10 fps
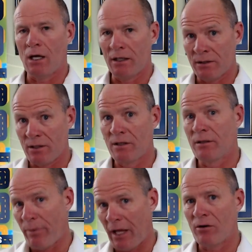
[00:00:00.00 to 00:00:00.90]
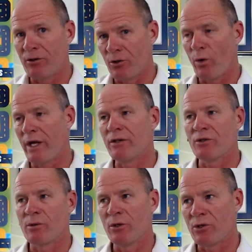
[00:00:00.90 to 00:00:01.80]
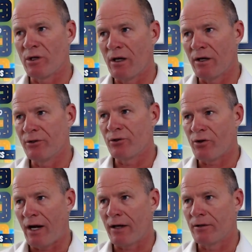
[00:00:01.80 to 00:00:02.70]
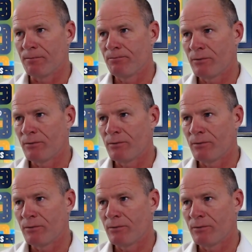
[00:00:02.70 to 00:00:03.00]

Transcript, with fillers: is going to depend on your weight distribution on your tractor.